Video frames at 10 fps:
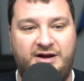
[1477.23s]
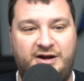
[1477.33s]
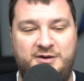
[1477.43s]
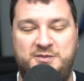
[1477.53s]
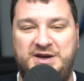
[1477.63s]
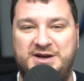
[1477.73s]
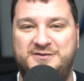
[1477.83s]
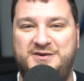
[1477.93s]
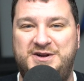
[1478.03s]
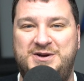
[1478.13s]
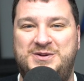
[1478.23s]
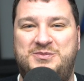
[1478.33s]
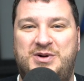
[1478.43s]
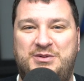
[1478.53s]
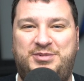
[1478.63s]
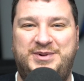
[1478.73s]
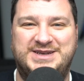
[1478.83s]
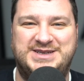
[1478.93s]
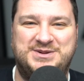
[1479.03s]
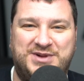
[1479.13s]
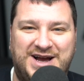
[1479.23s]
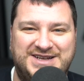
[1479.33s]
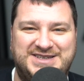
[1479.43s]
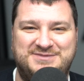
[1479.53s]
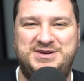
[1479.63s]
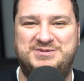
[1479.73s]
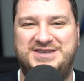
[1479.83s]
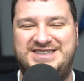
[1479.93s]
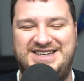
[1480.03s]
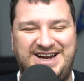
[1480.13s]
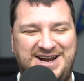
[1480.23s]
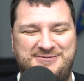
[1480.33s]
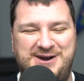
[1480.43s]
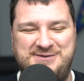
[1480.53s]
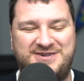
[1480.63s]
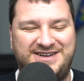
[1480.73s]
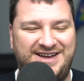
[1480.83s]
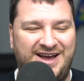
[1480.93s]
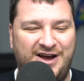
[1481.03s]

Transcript: a beginner video that probably doesn't apply to some people listening anyway, but